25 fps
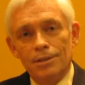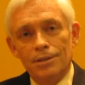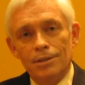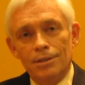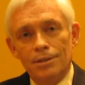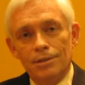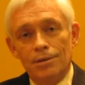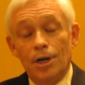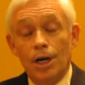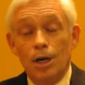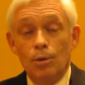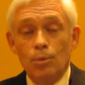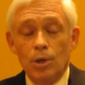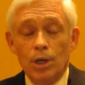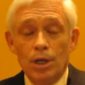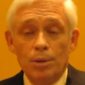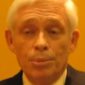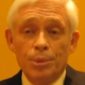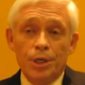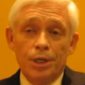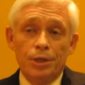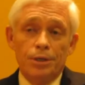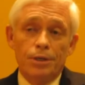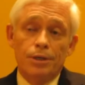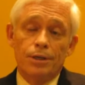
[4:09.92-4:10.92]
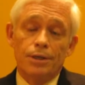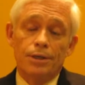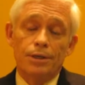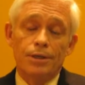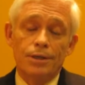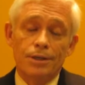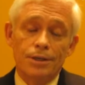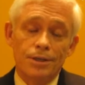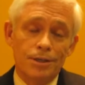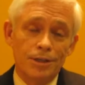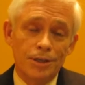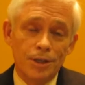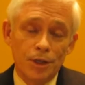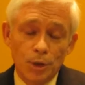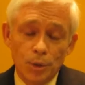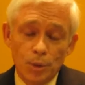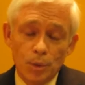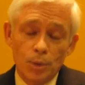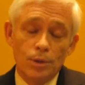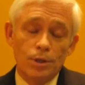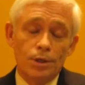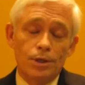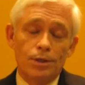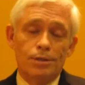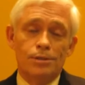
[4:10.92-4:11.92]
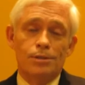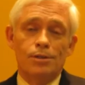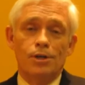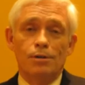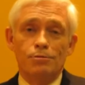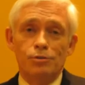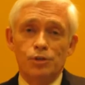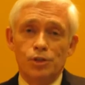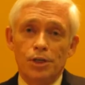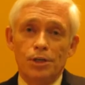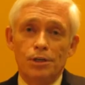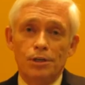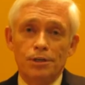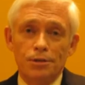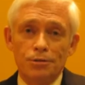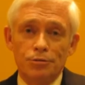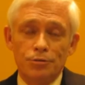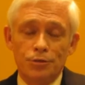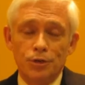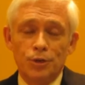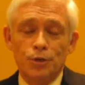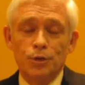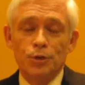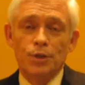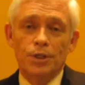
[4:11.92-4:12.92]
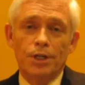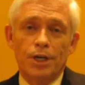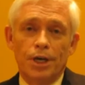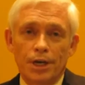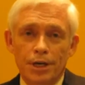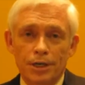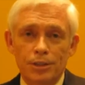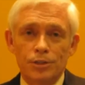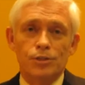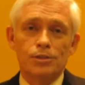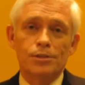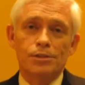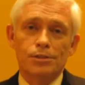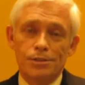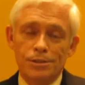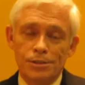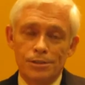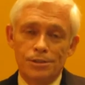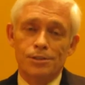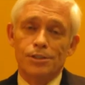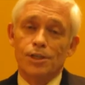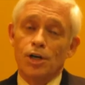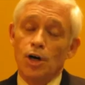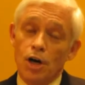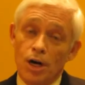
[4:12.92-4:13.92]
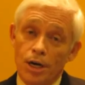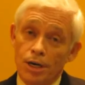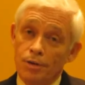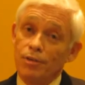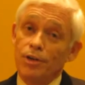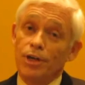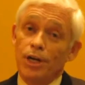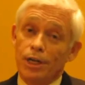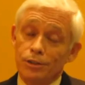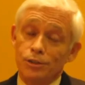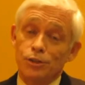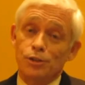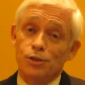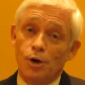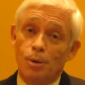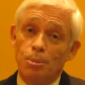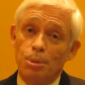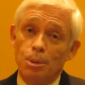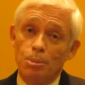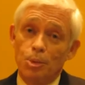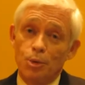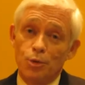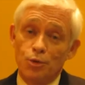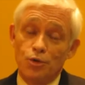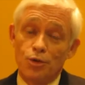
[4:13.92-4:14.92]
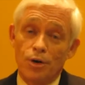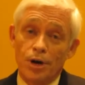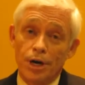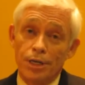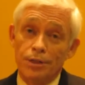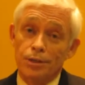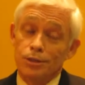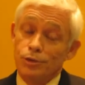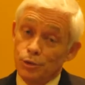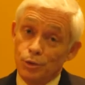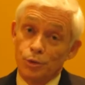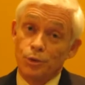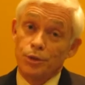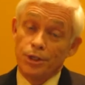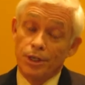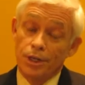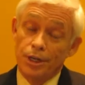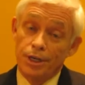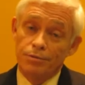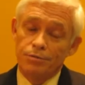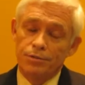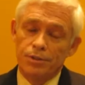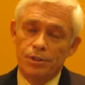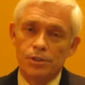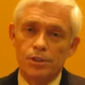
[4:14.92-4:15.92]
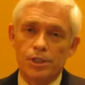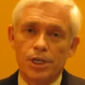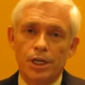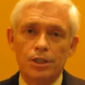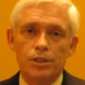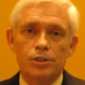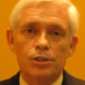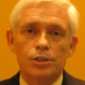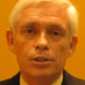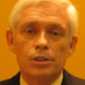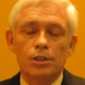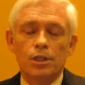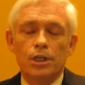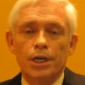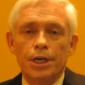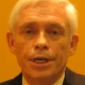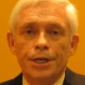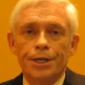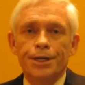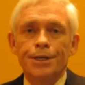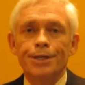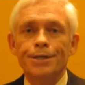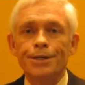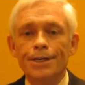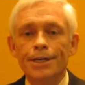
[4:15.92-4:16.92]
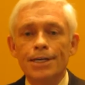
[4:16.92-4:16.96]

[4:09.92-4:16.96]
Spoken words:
Right, well, I mean, as I've said on a few occasions, this is kind of an unstoppable train that's already left the station. And